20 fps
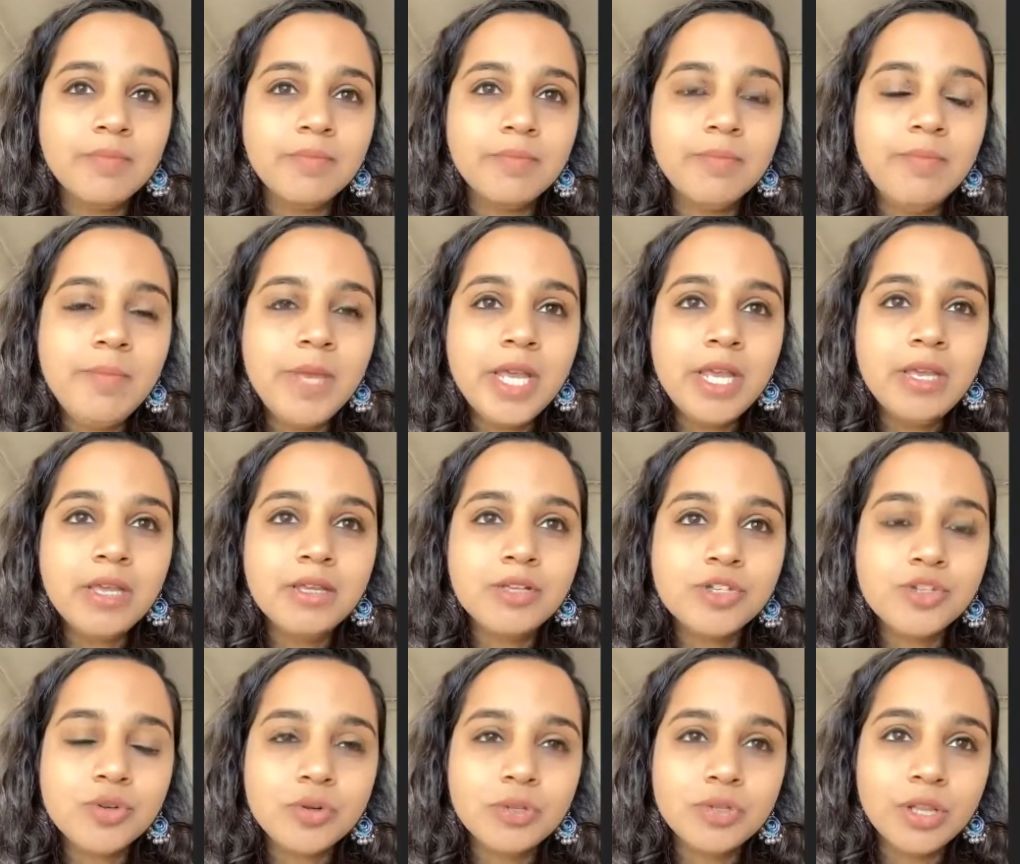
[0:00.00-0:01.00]
making
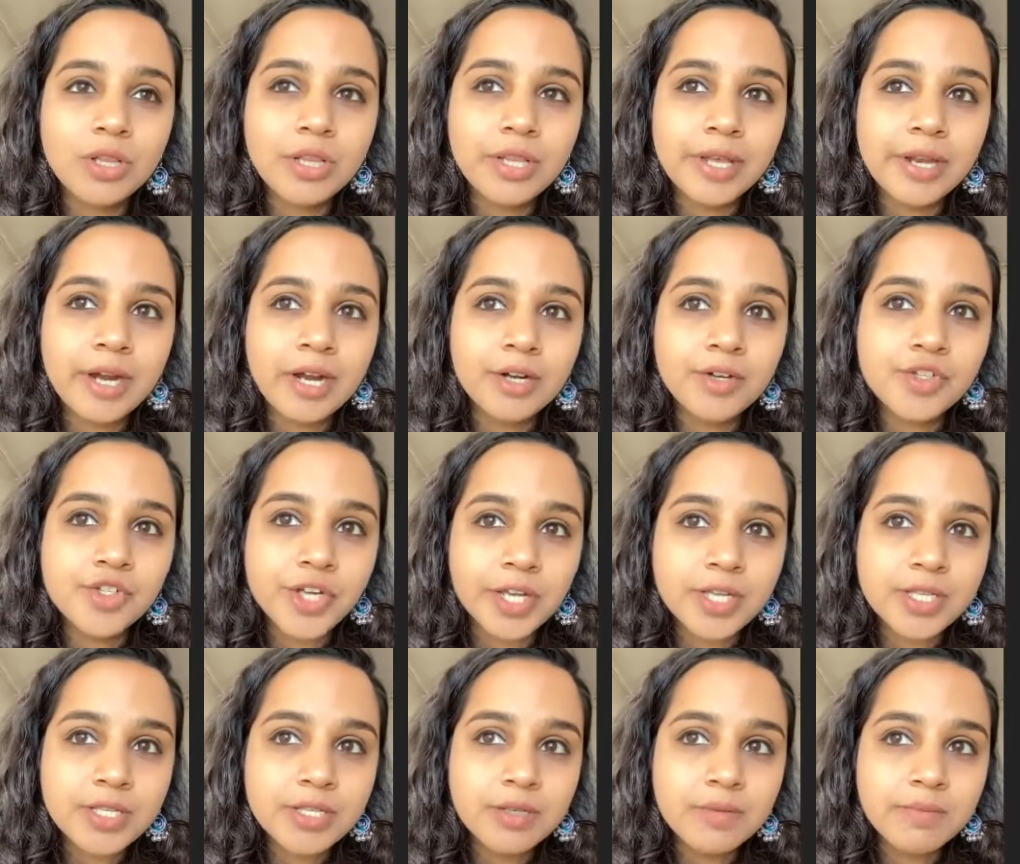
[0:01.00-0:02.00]
sure that there are
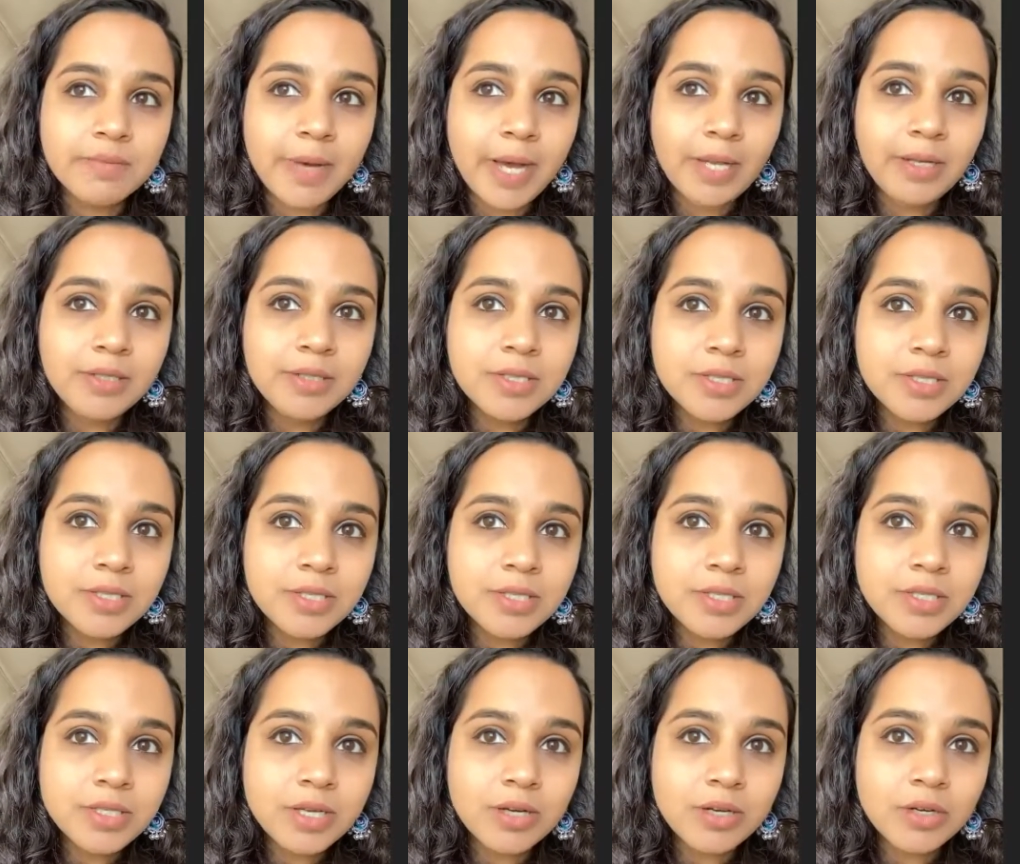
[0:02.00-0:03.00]
checks and
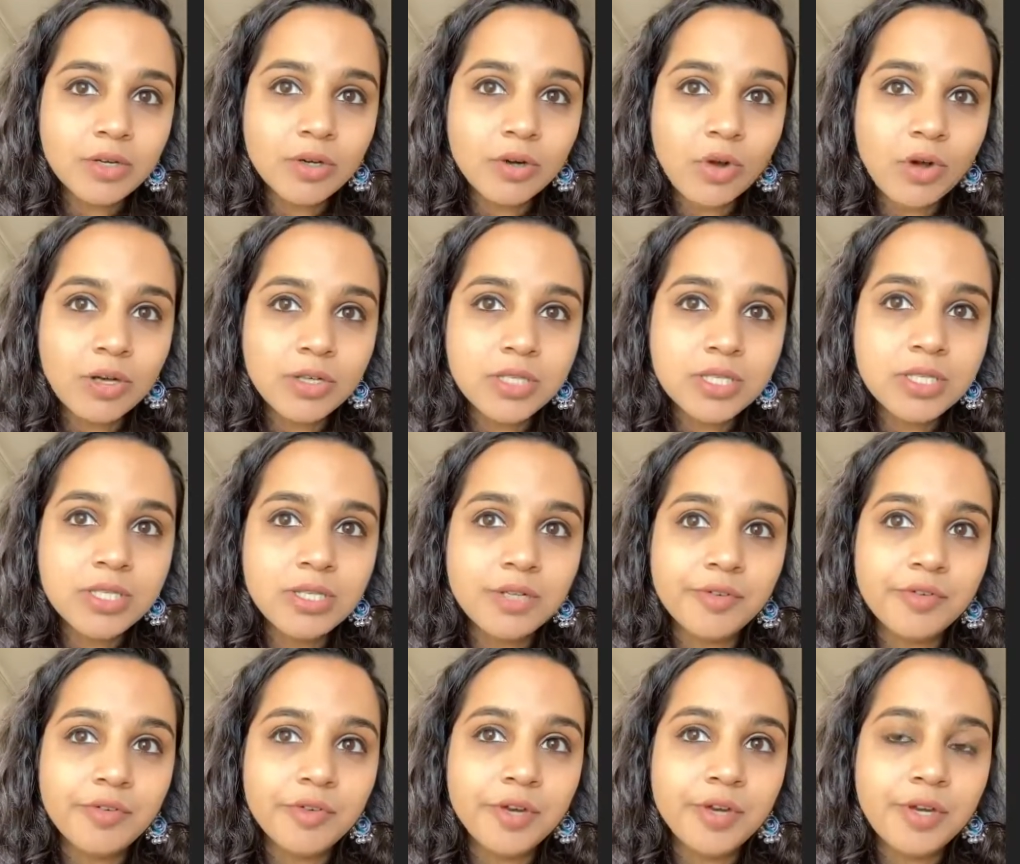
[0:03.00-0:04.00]
balances across
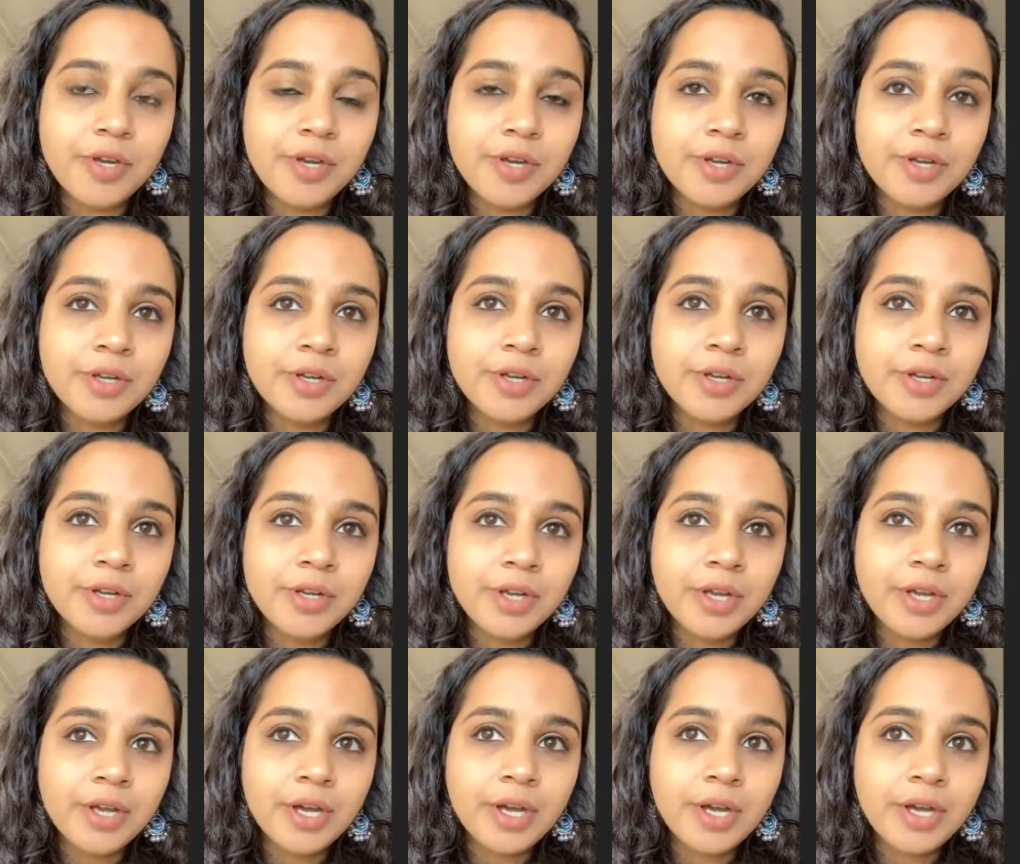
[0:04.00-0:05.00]
different
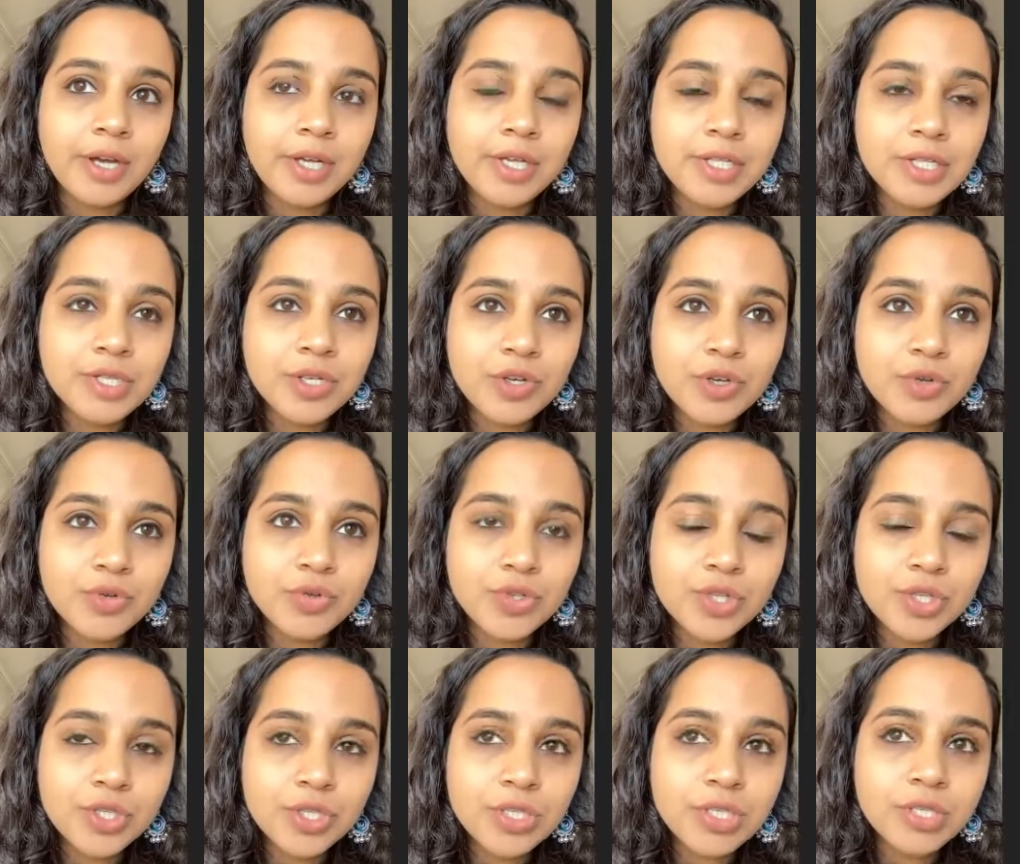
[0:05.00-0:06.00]

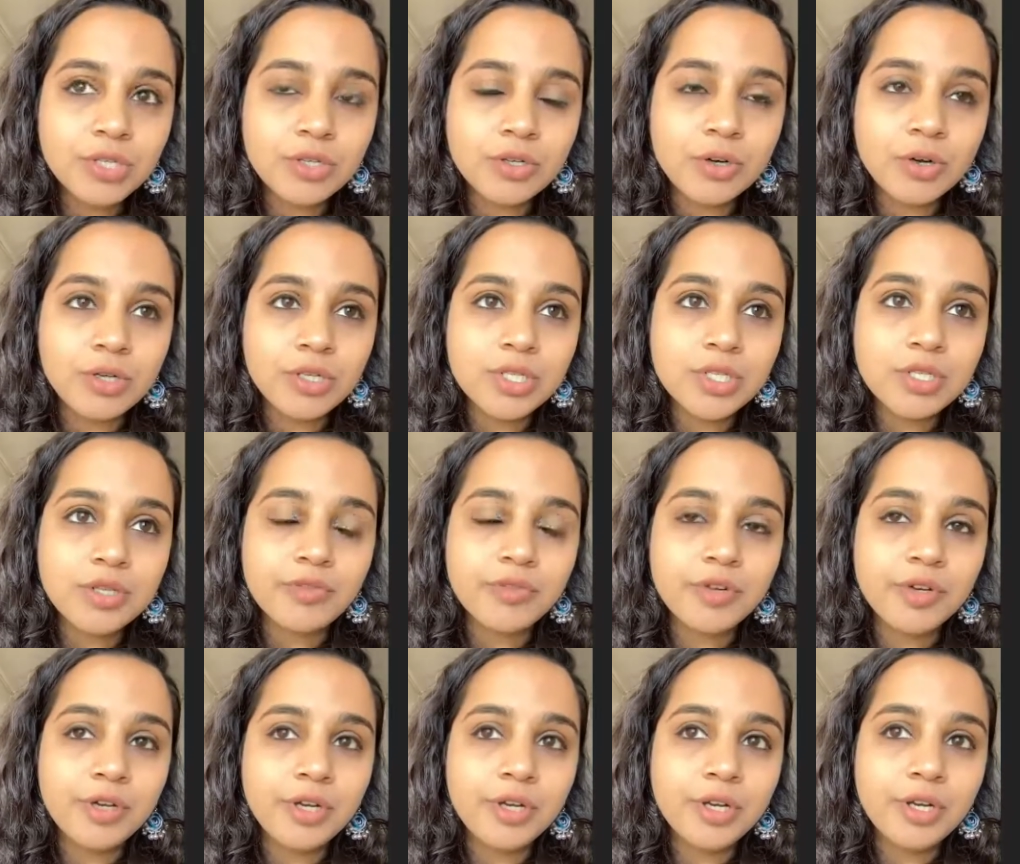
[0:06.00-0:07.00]
institutions and across
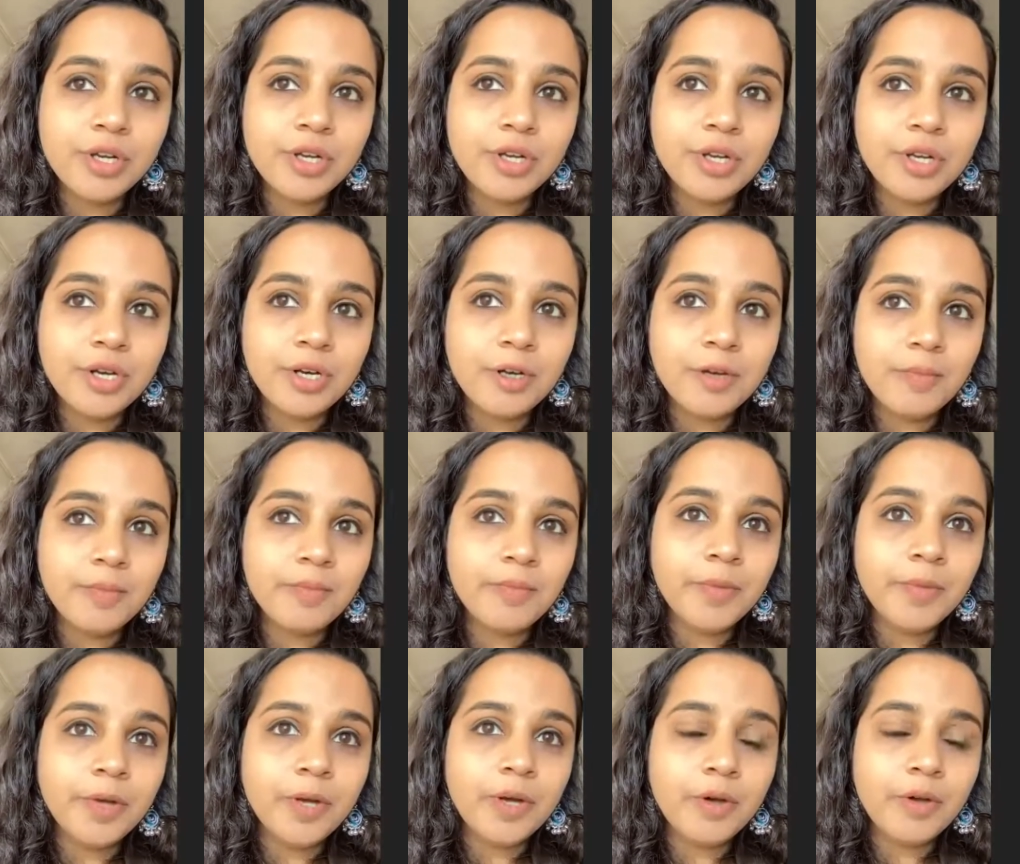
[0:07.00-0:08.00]
different
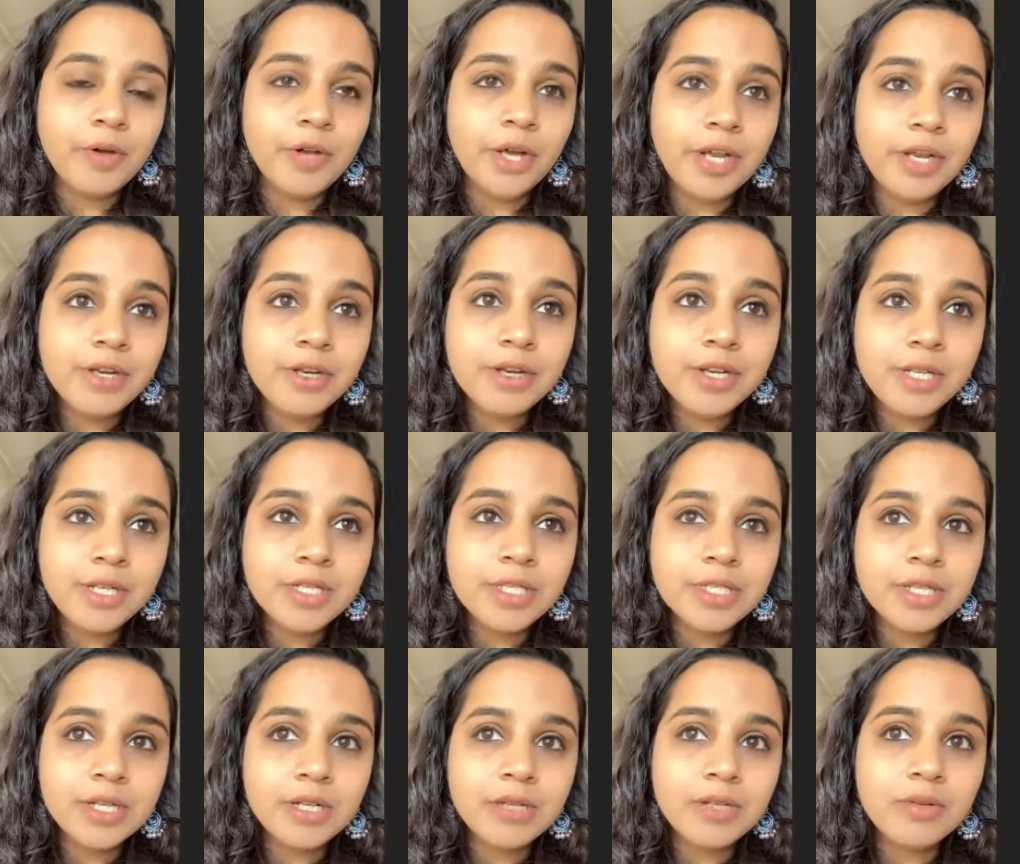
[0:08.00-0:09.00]
entities.
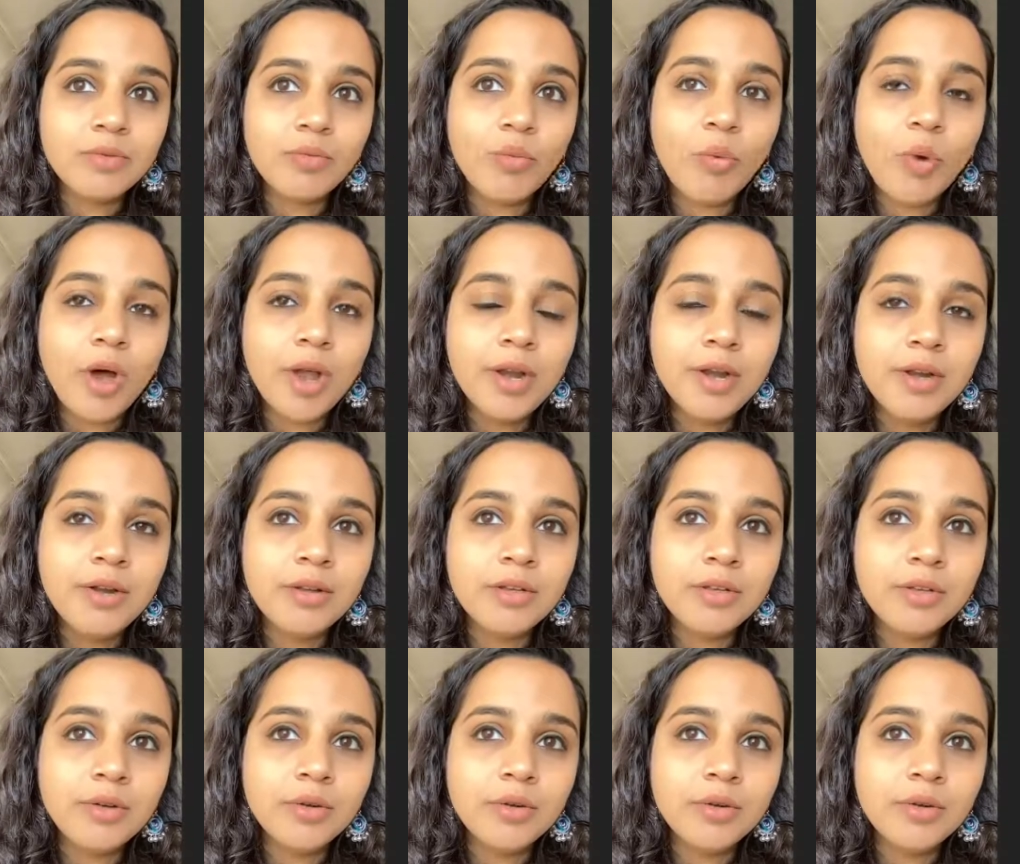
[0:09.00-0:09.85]
That one,